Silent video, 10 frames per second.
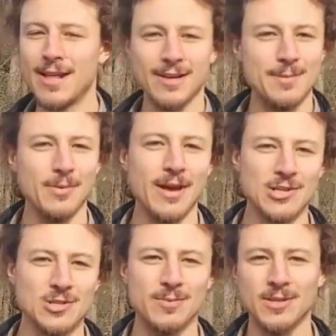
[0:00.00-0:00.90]
I had a couple
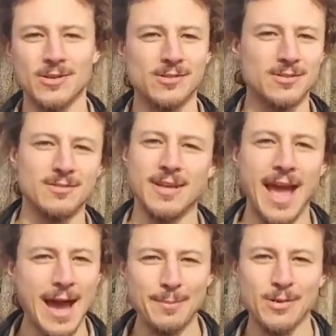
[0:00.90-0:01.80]
extra because they
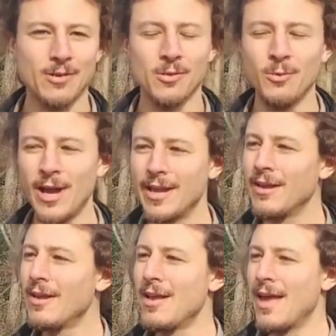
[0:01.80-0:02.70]
happen on the way.
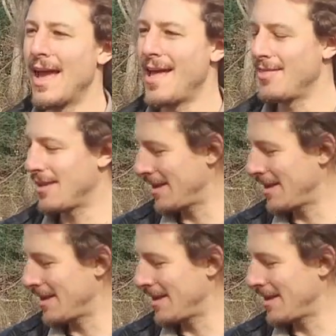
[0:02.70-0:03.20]
And